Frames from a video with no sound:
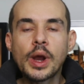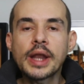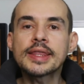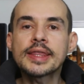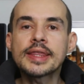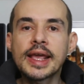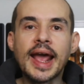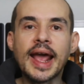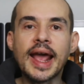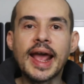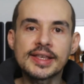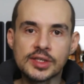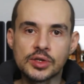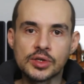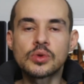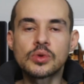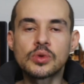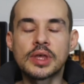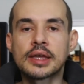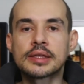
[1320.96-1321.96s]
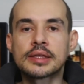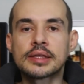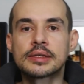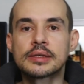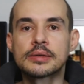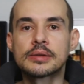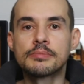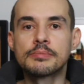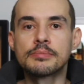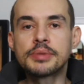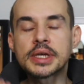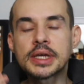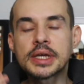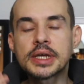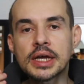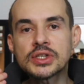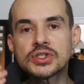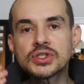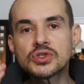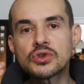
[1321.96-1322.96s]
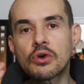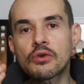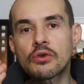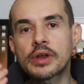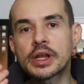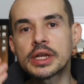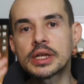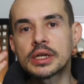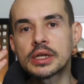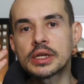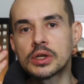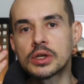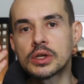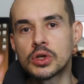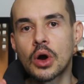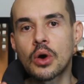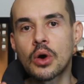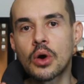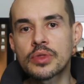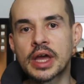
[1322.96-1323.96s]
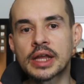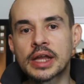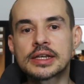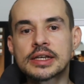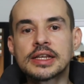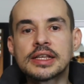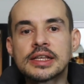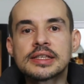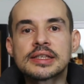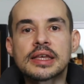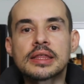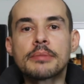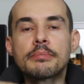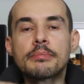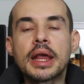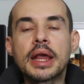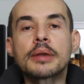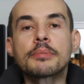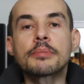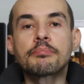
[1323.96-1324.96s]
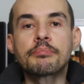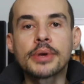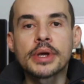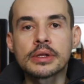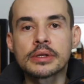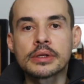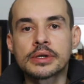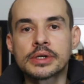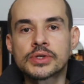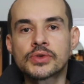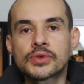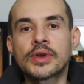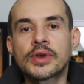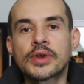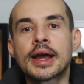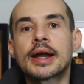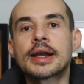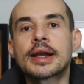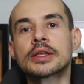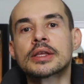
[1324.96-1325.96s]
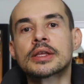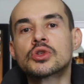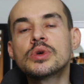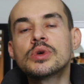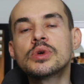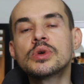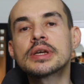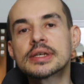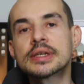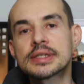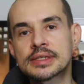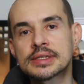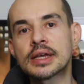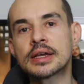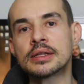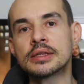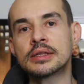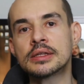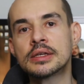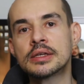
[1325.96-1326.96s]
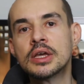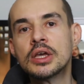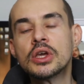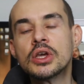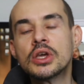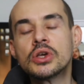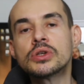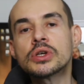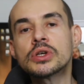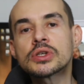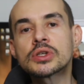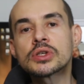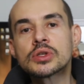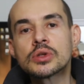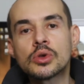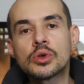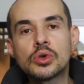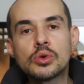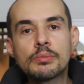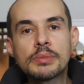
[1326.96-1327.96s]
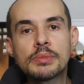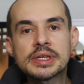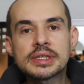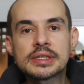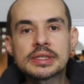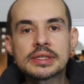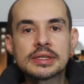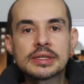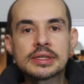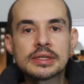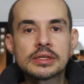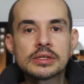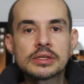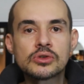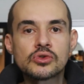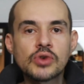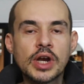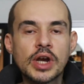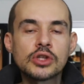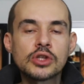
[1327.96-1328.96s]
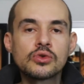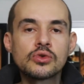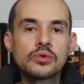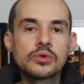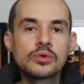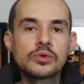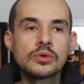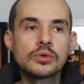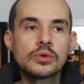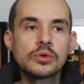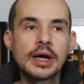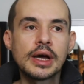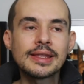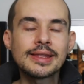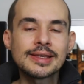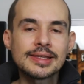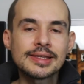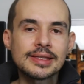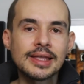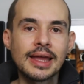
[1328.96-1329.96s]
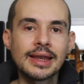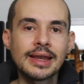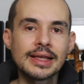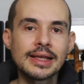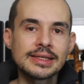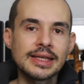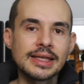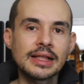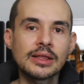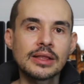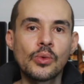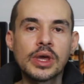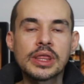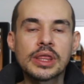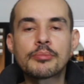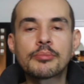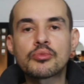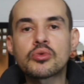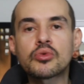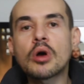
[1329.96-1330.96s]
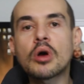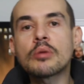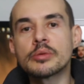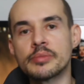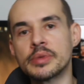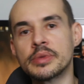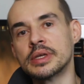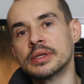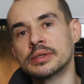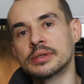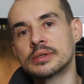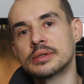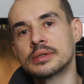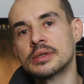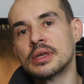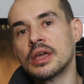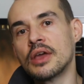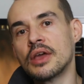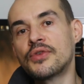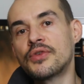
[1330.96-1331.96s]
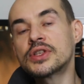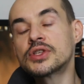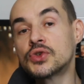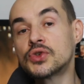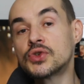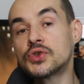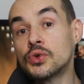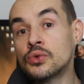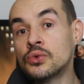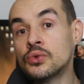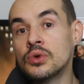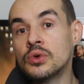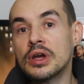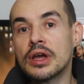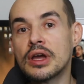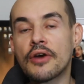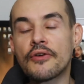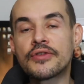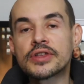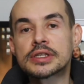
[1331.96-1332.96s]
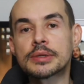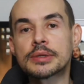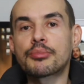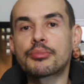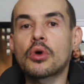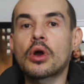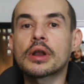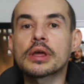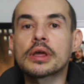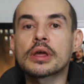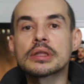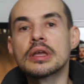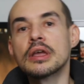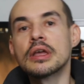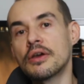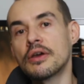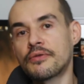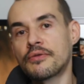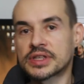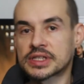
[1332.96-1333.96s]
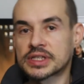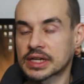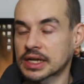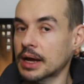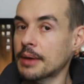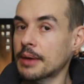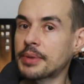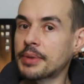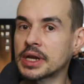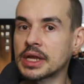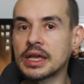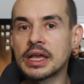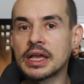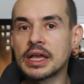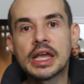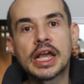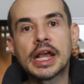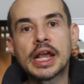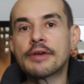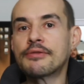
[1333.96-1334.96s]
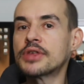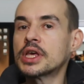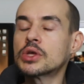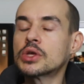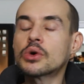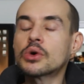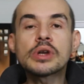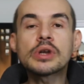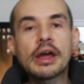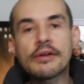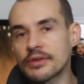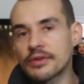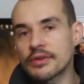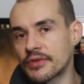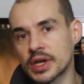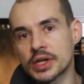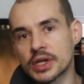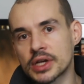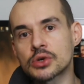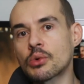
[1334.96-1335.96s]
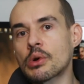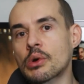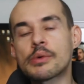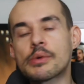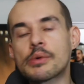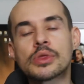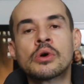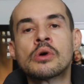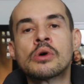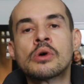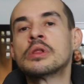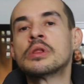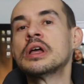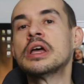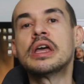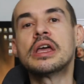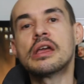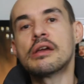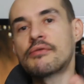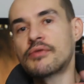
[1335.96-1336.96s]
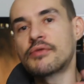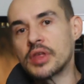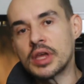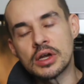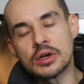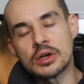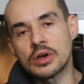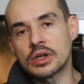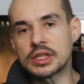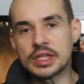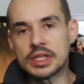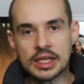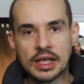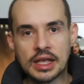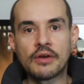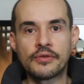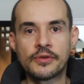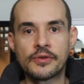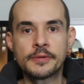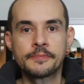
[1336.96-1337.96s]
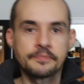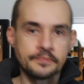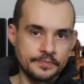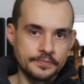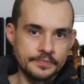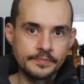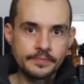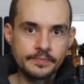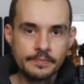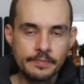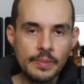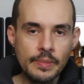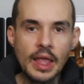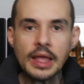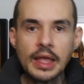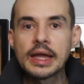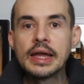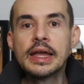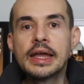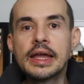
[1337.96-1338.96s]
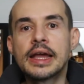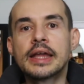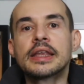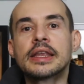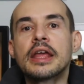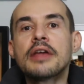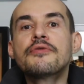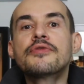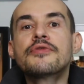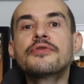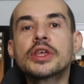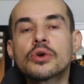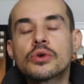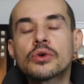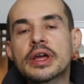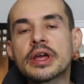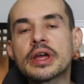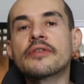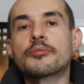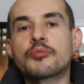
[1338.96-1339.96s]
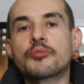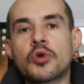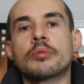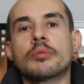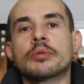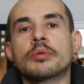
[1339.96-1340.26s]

ask you that, because you already know that these are the main pillars regarding doing the sale, you must try to understand exactly where the problem is. If it's you, if it's a product, if it's a company, if they don't have the financial wherewithal, if they are not the alpha, and if they don't have a problem.